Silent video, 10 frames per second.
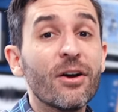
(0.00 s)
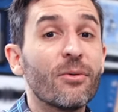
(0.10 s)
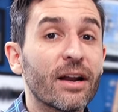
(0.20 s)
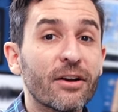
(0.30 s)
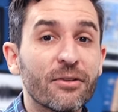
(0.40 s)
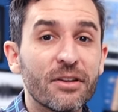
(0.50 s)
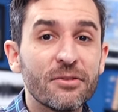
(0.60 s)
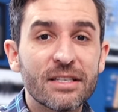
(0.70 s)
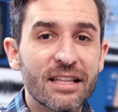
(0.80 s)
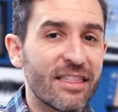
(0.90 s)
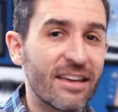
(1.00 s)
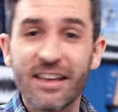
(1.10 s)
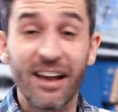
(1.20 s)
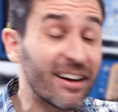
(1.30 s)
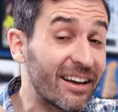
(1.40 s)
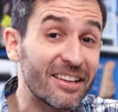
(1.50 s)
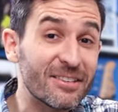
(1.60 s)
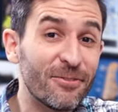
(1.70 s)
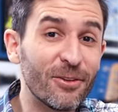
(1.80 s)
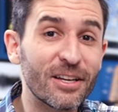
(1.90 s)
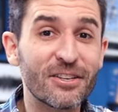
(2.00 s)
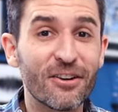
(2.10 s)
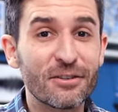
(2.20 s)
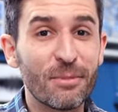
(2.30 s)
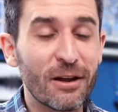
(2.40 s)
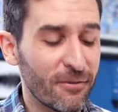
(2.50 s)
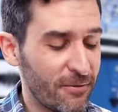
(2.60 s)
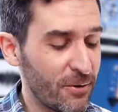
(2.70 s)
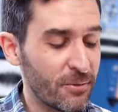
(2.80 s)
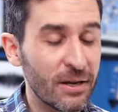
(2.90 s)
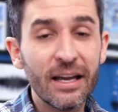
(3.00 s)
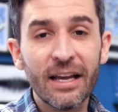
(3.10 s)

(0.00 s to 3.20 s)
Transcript: when I go to use it thinking I got this fully charged microphone,